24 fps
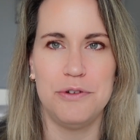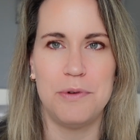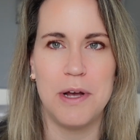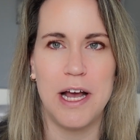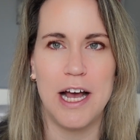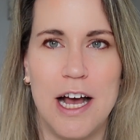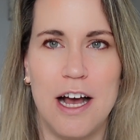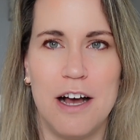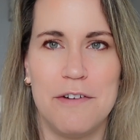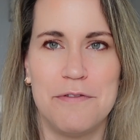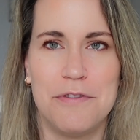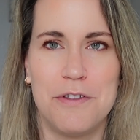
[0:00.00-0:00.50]
You
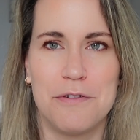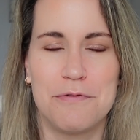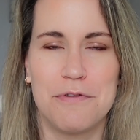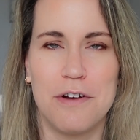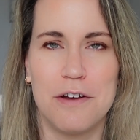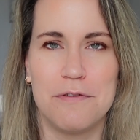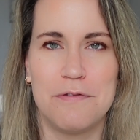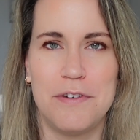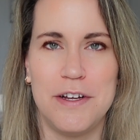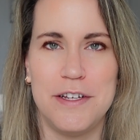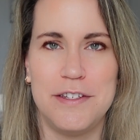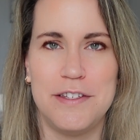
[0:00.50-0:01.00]
have the
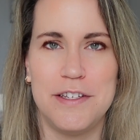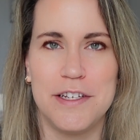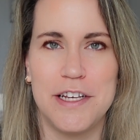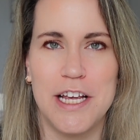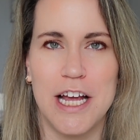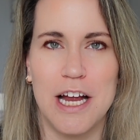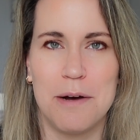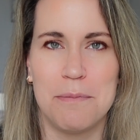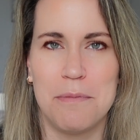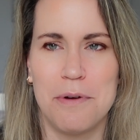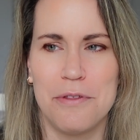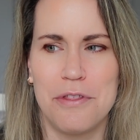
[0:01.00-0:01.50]
front-facing
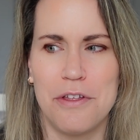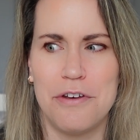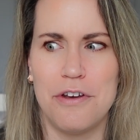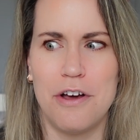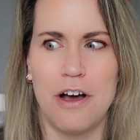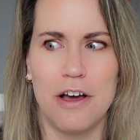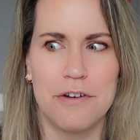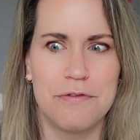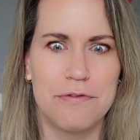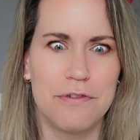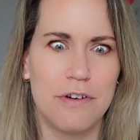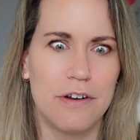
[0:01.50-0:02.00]
camera, the
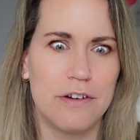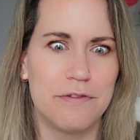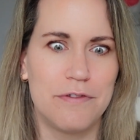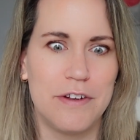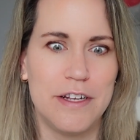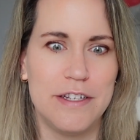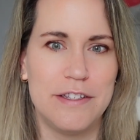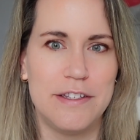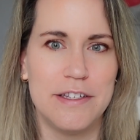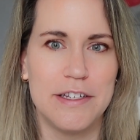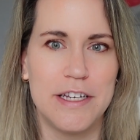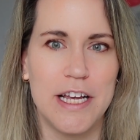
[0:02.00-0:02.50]
not
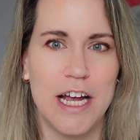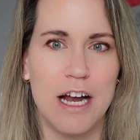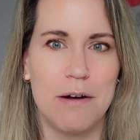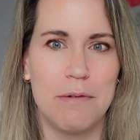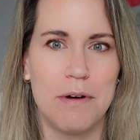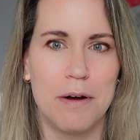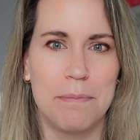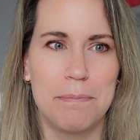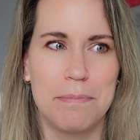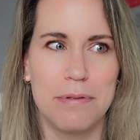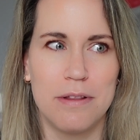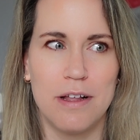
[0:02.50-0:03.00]
front-facing
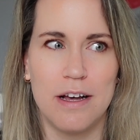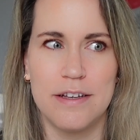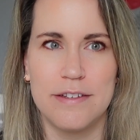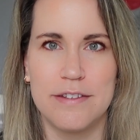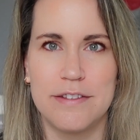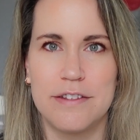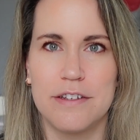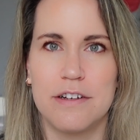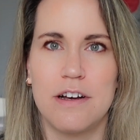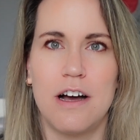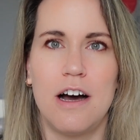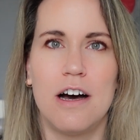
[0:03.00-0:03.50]
camera,
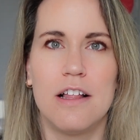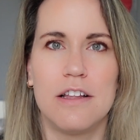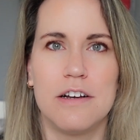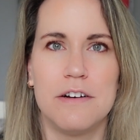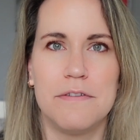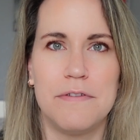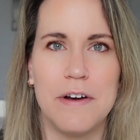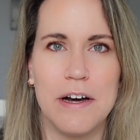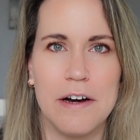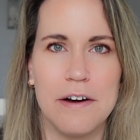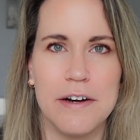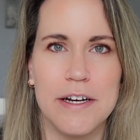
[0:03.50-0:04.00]
plus the
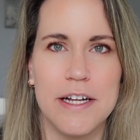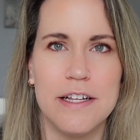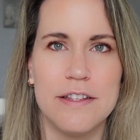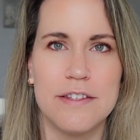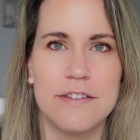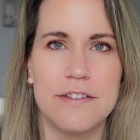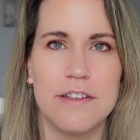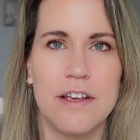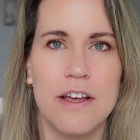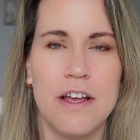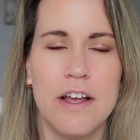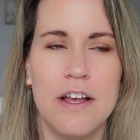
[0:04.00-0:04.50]
color
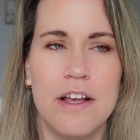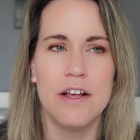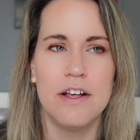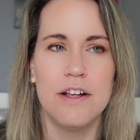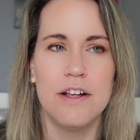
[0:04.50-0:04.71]
variants.